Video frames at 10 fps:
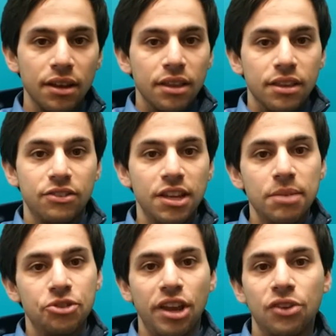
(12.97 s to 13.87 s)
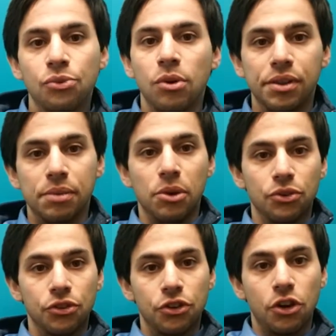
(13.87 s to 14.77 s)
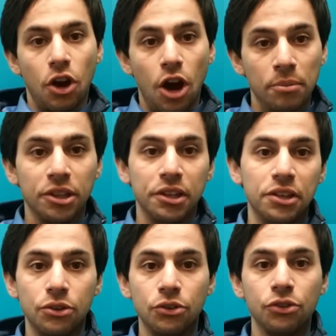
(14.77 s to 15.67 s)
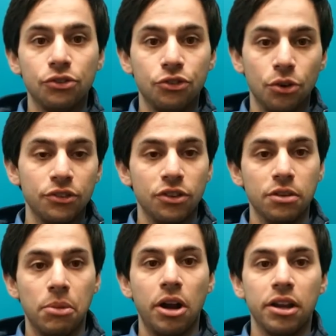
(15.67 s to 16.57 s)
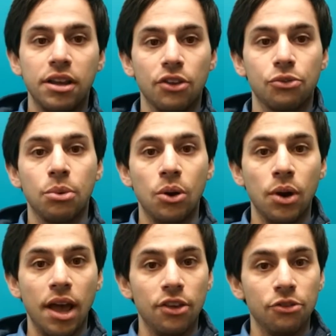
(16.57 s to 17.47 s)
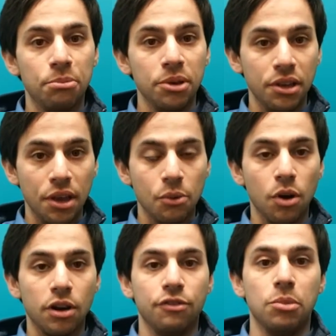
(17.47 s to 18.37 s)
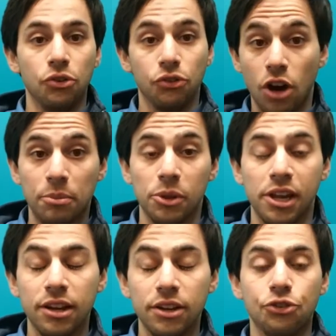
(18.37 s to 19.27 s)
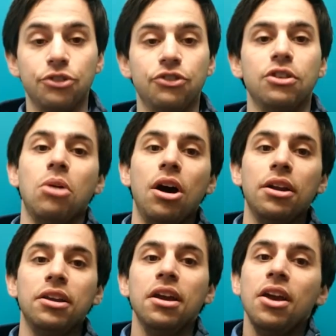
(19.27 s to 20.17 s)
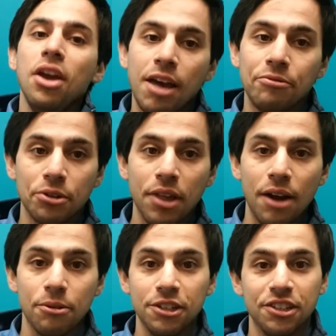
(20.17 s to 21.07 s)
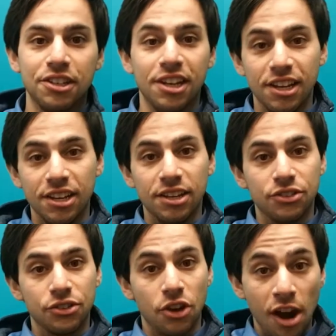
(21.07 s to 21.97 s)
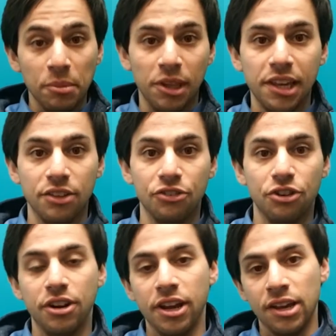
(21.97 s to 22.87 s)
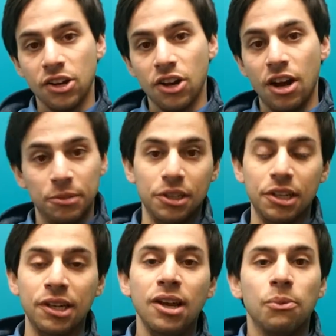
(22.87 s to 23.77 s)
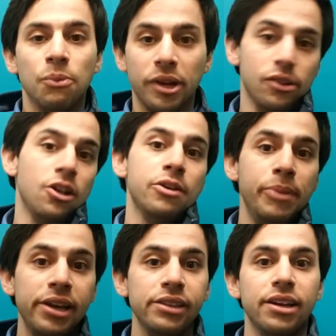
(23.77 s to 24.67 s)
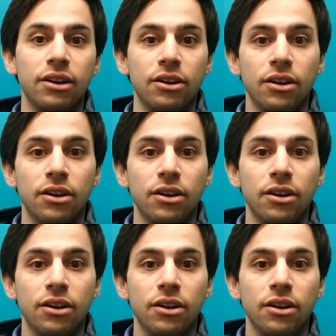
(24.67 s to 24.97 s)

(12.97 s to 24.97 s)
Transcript: The TMJ is one of the most commonly used joints in the body, as well as being one of the most complicated joints in the body, and for that reason it's commonly injured and commonly we get a lot of pain there.